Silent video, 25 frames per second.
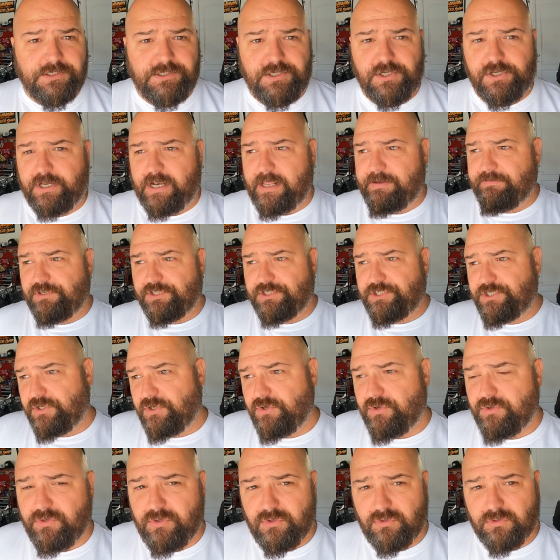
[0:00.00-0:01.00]
So you can have a
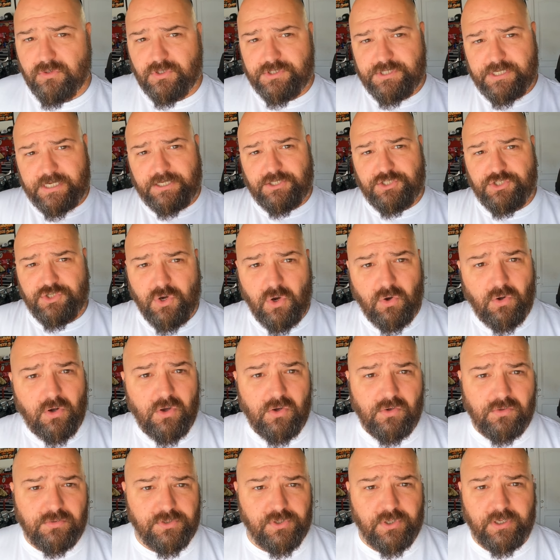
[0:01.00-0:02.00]
dude who looks like a
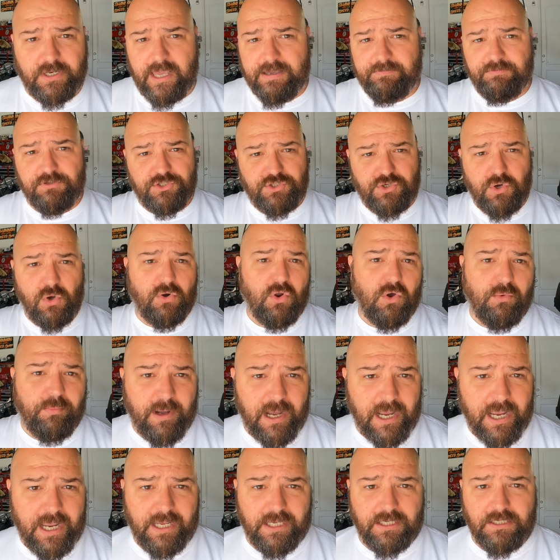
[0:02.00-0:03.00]
cholo, you can have a cholo
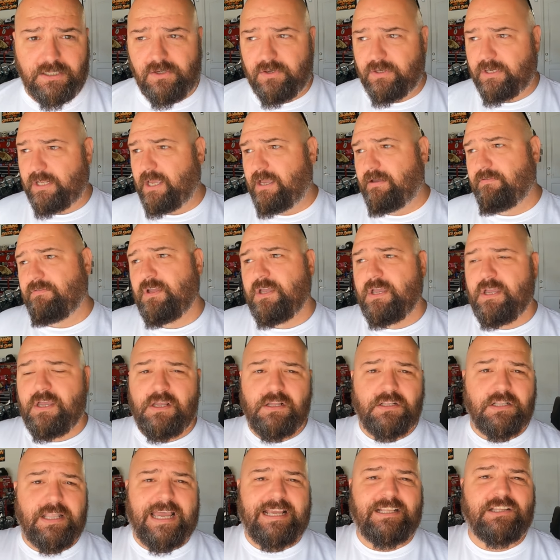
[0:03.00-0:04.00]
bike, you can have
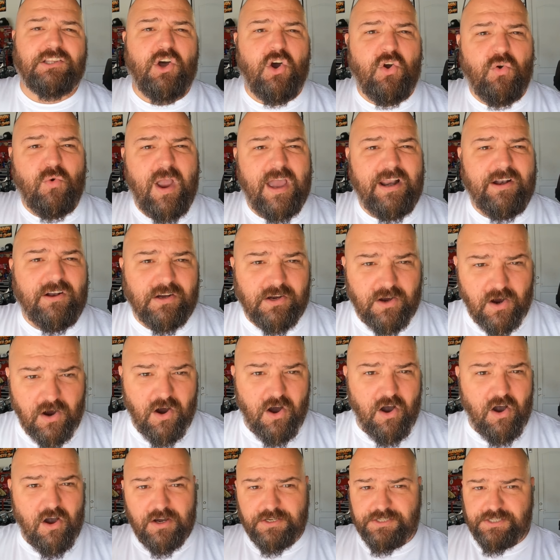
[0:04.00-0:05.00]
like lowrider
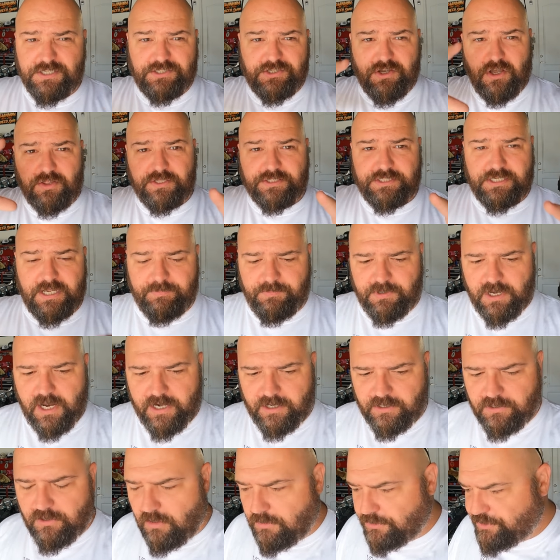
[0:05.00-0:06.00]
cars, it's all the same
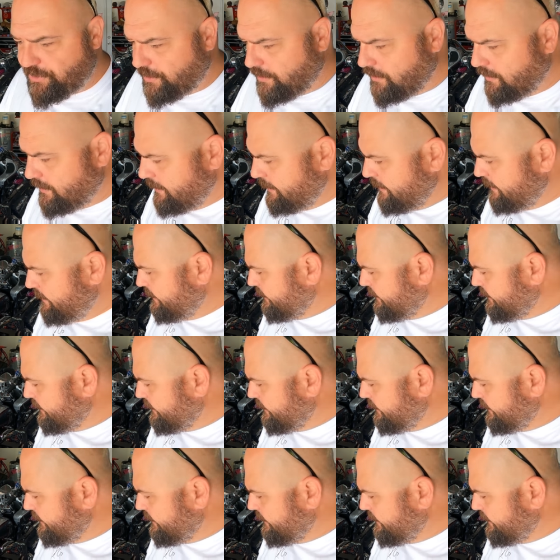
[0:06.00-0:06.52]
kind of culture.